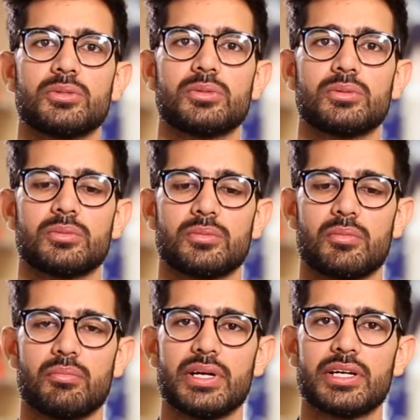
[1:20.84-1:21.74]
you
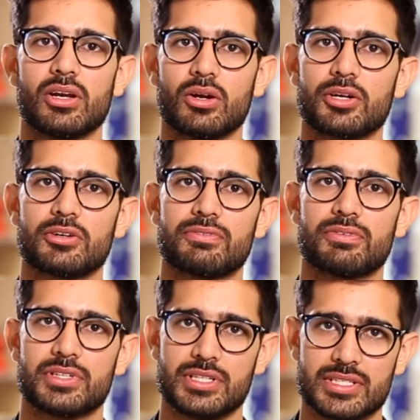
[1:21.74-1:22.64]
meet a lot
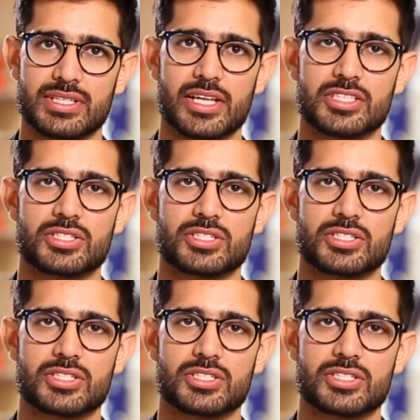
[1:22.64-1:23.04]
of design